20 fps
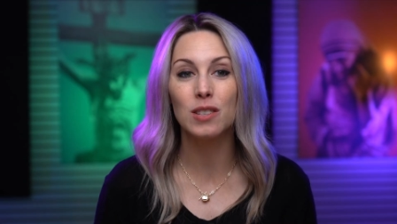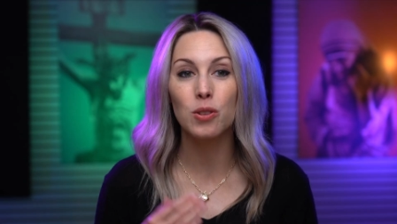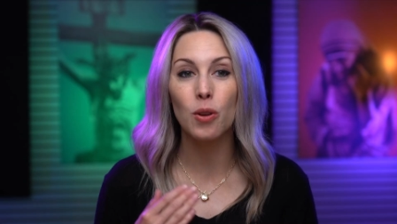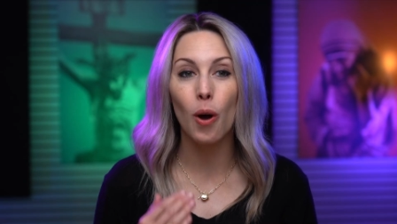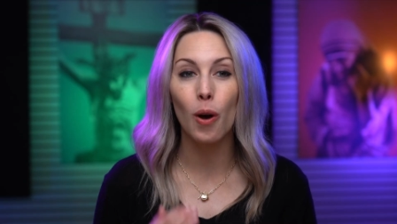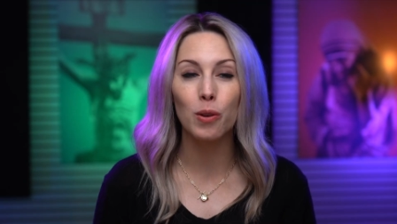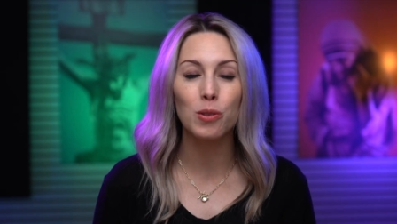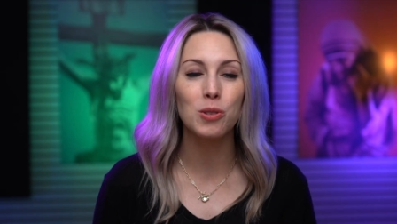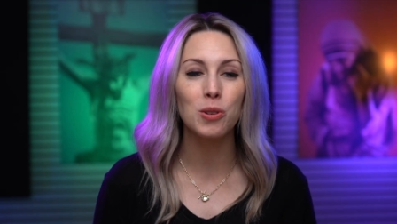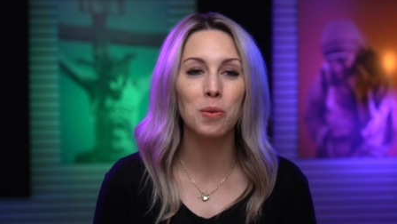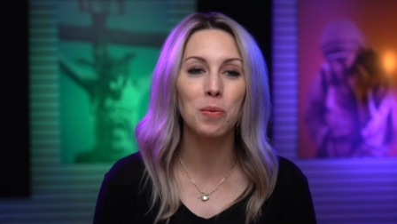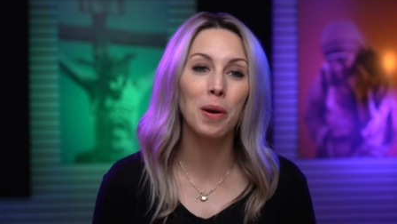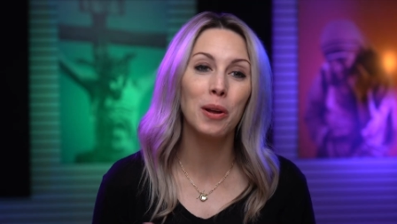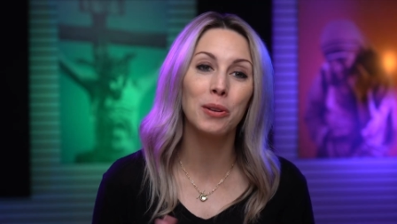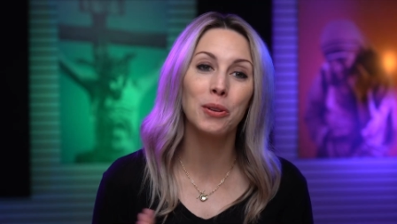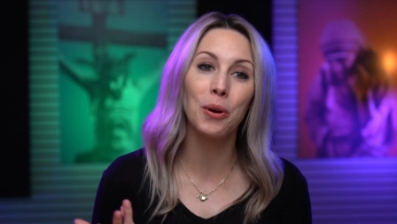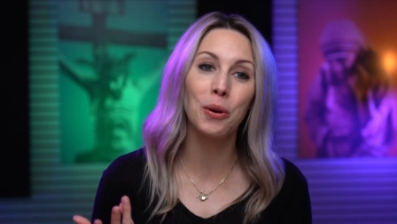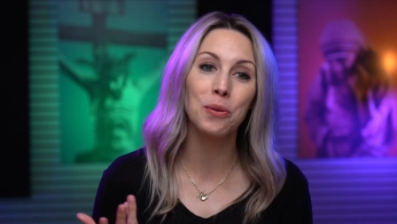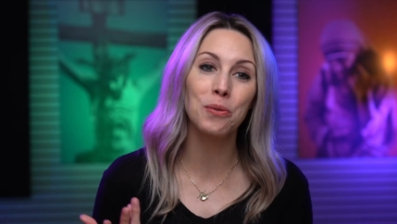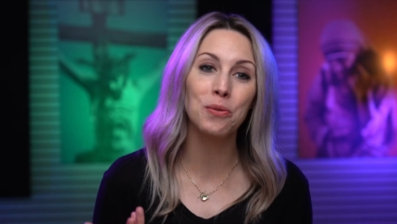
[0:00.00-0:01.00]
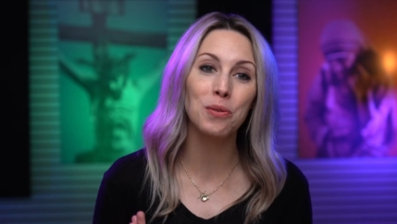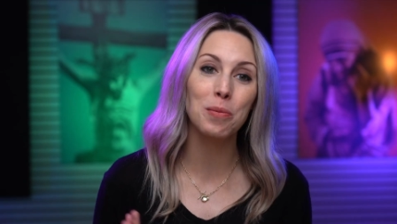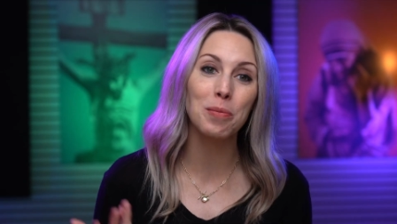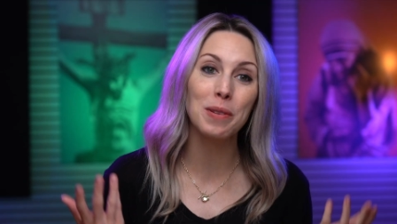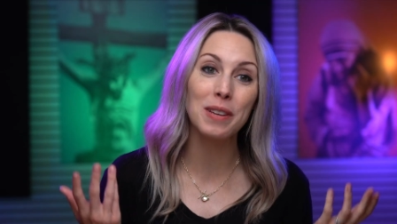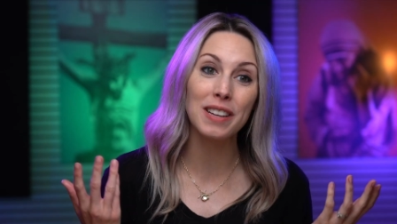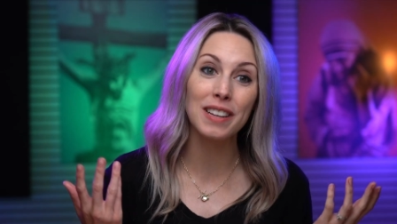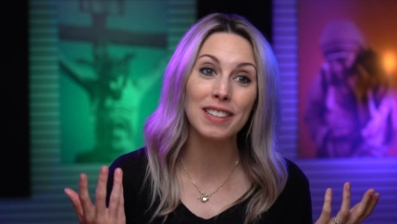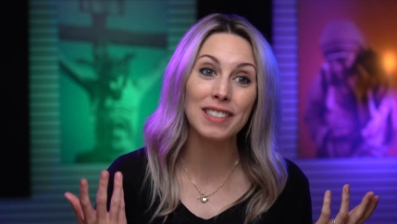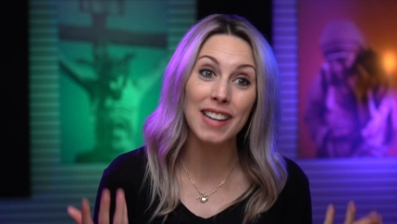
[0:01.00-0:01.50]
He is also well known for
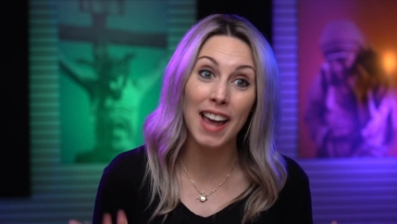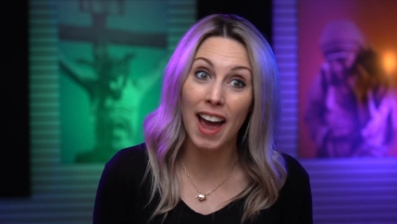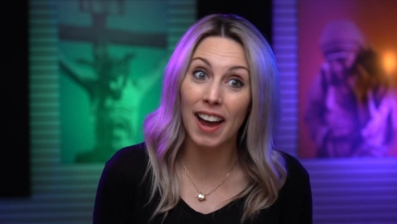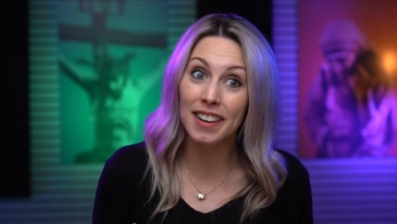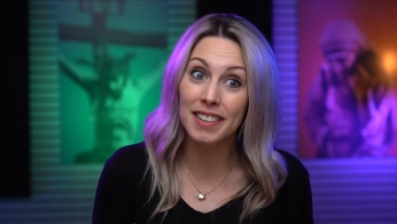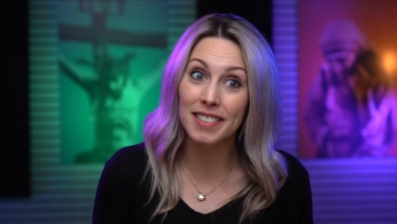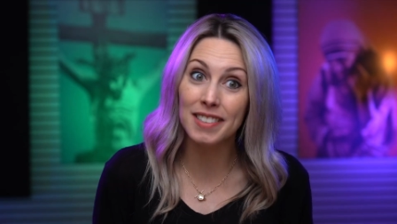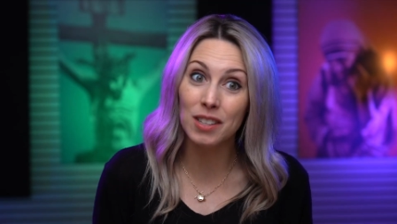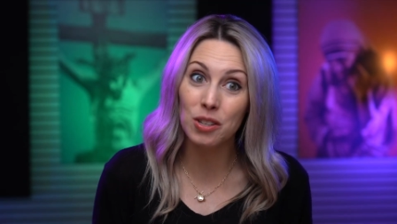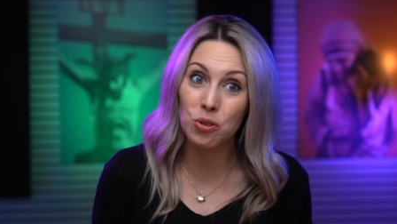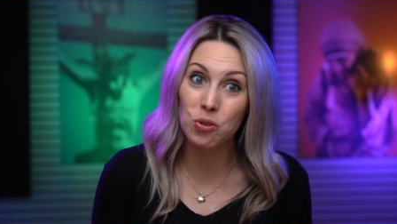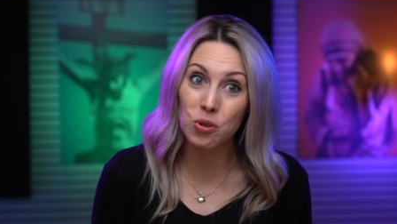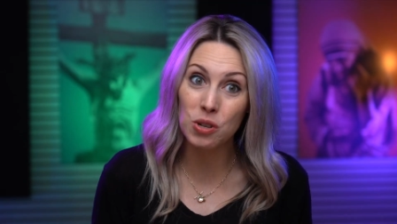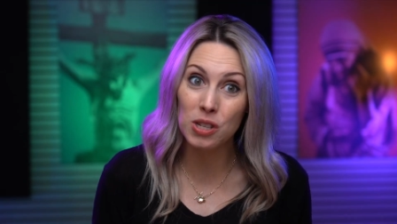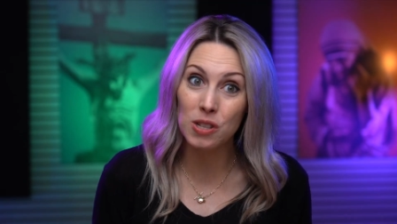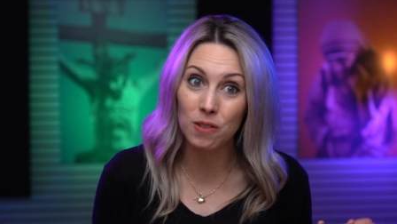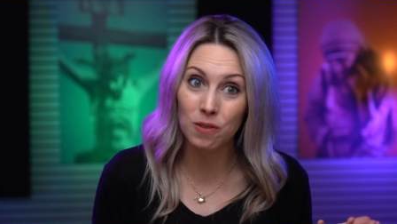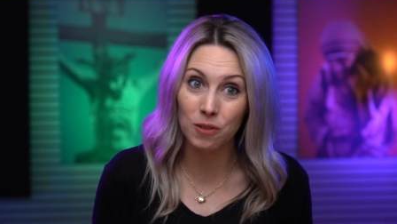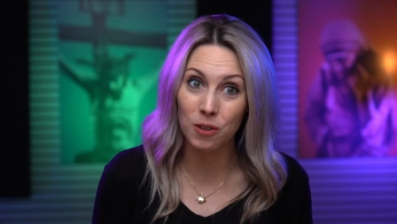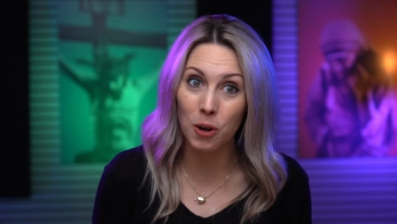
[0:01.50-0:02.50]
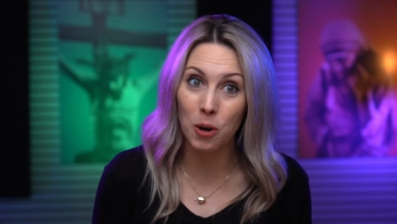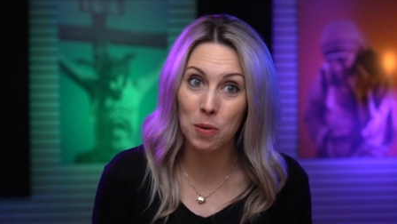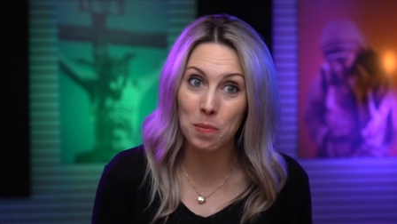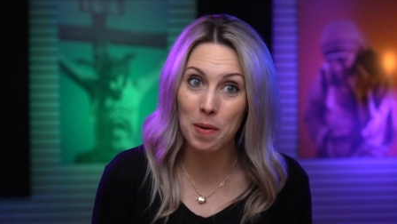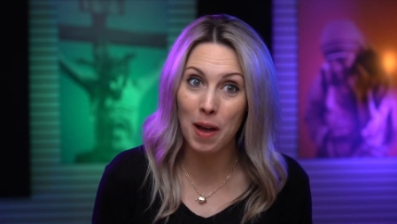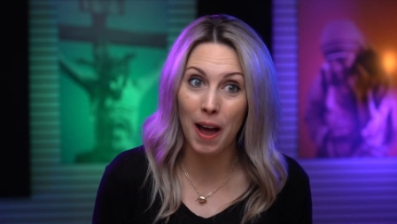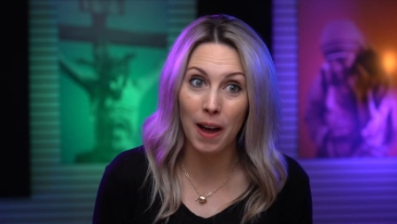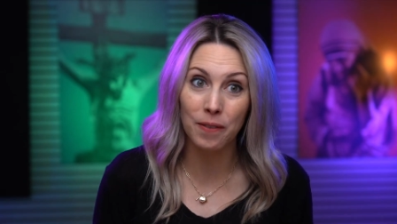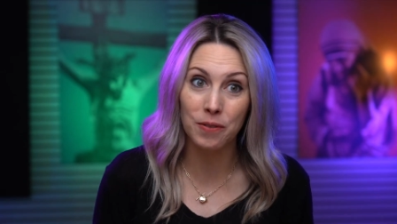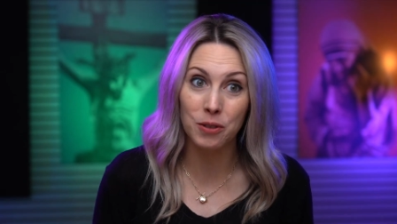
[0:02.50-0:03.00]
being attacked in the streets of
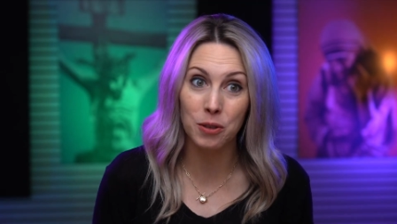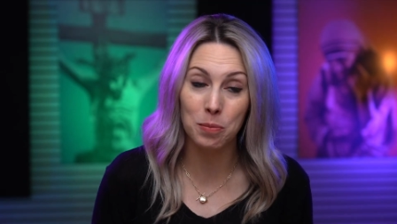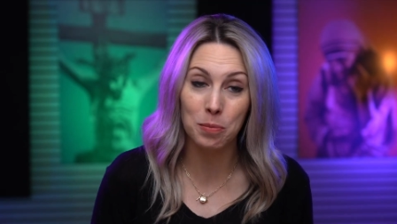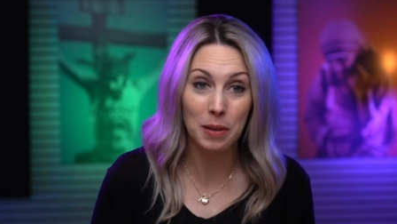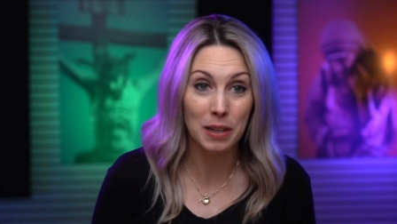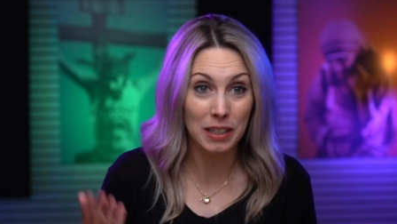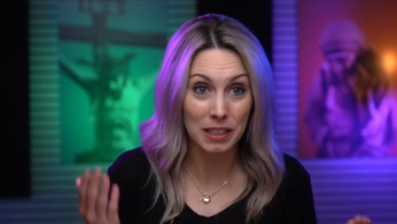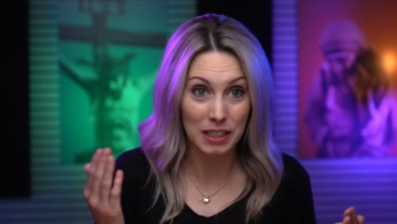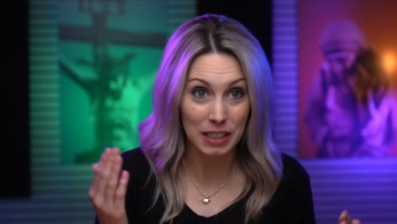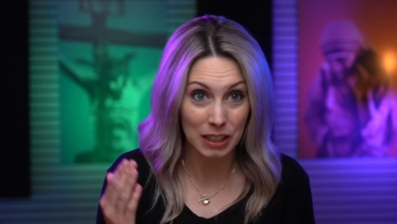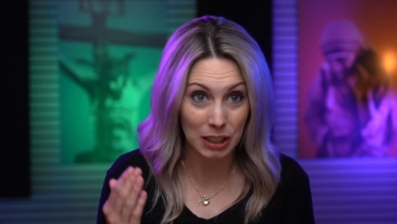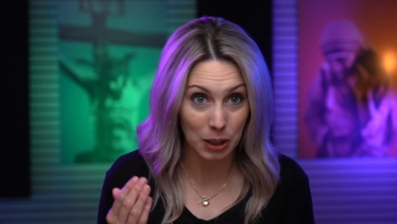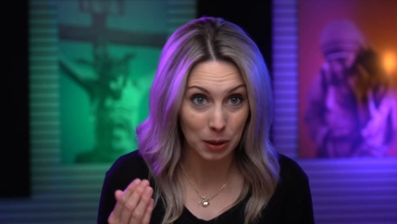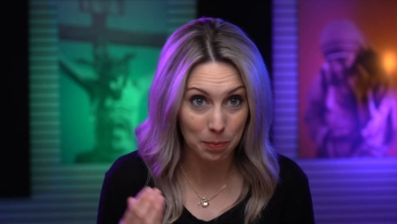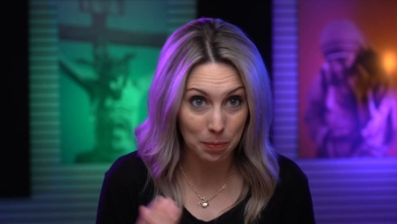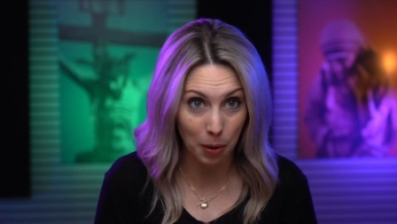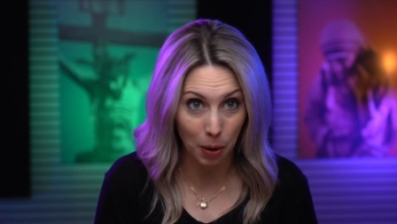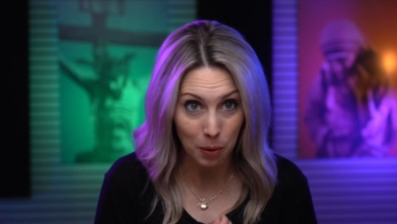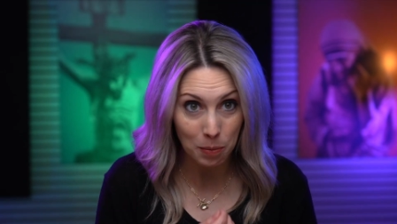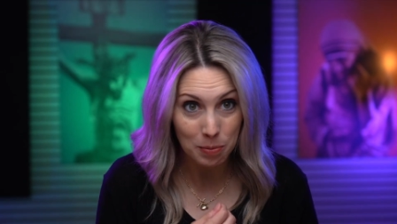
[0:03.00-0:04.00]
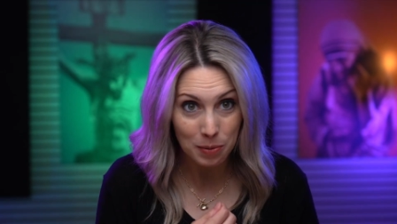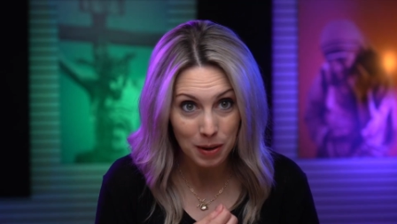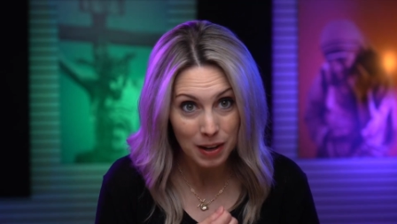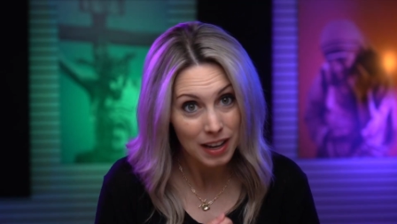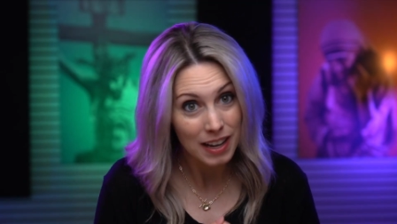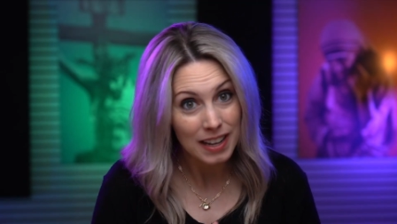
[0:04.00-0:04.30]
Rome after being declared pope,